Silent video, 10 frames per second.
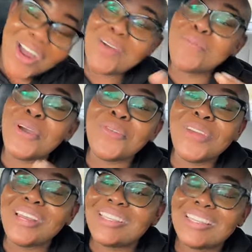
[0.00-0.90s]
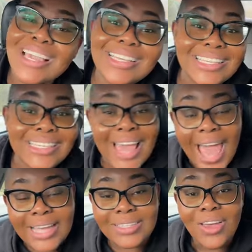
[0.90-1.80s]
Her boyfriend is the
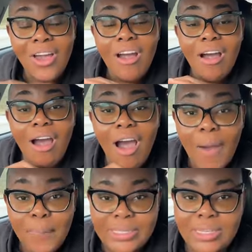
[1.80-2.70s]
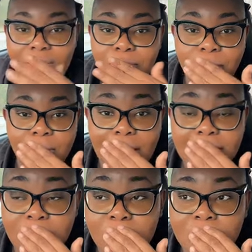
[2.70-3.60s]
exact opposite of who
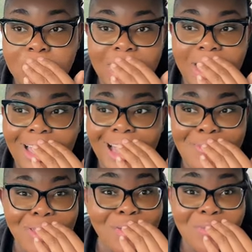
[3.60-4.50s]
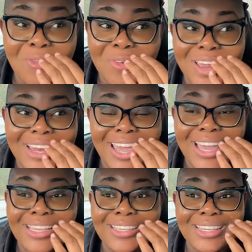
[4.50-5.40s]
God shows me. I mean, her boyfriend
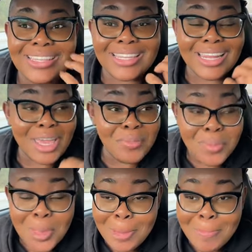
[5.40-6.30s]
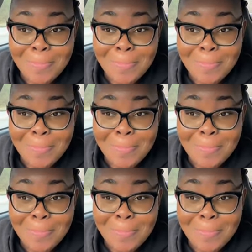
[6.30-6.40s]
is slim,